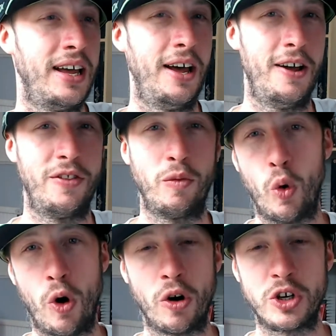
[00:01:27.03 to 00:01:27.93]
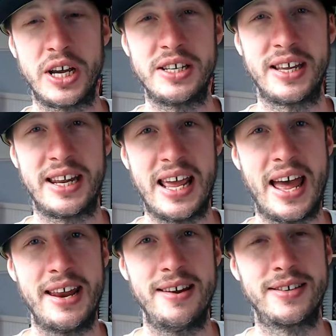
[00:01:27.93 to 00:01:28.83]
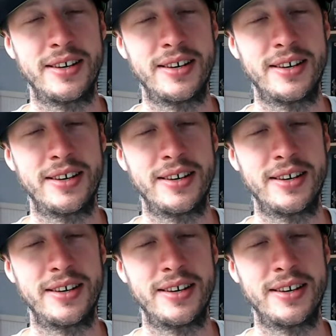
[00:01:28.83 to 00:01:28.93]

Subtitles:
the Warthog chase at the end.